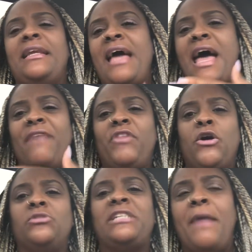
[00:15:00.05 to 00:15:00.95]
that to have
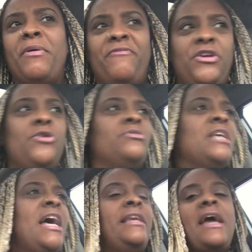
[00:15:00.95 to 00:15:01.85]
those type of views.
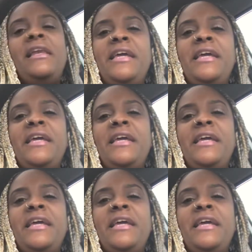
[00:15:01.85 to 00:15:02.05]
They